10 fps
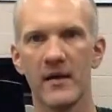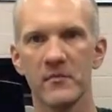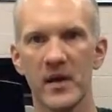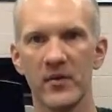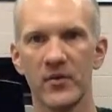
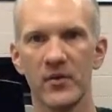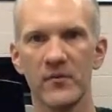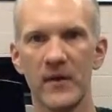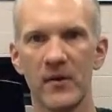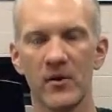I have my
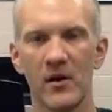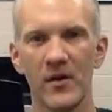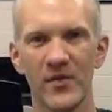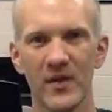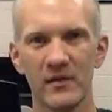third
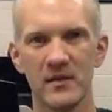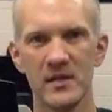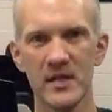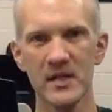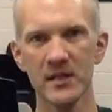finger on the
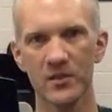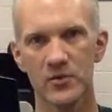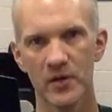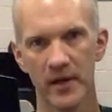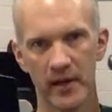
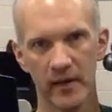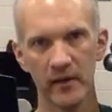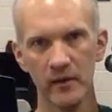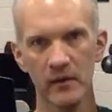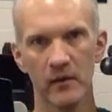D
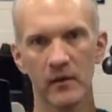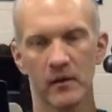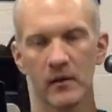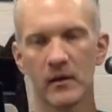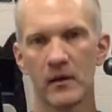
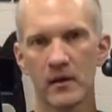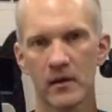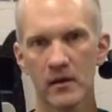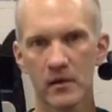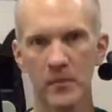string,
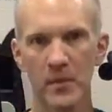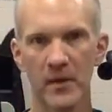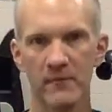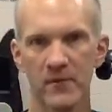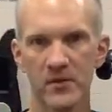
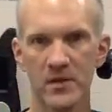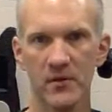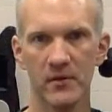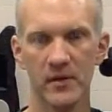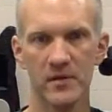but my
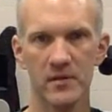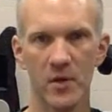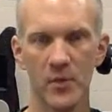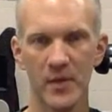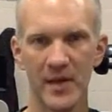first note
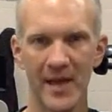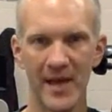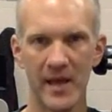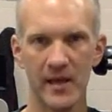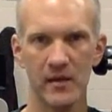is
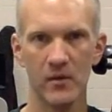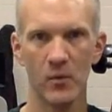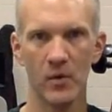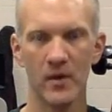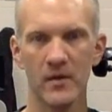open A.
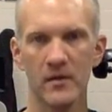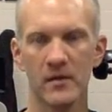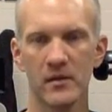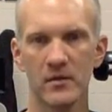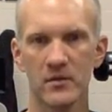
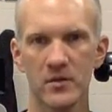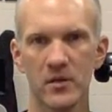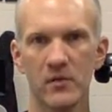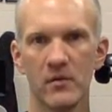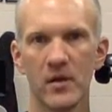1,
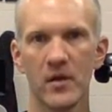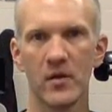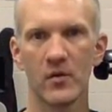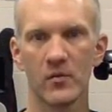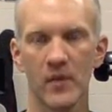2,
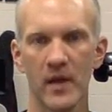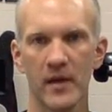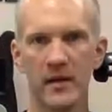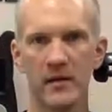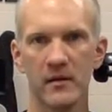
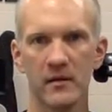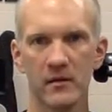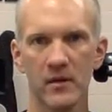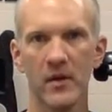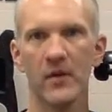
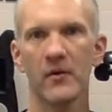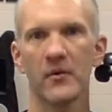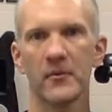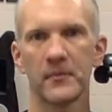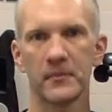ready,
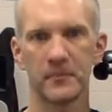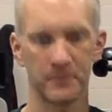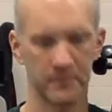go.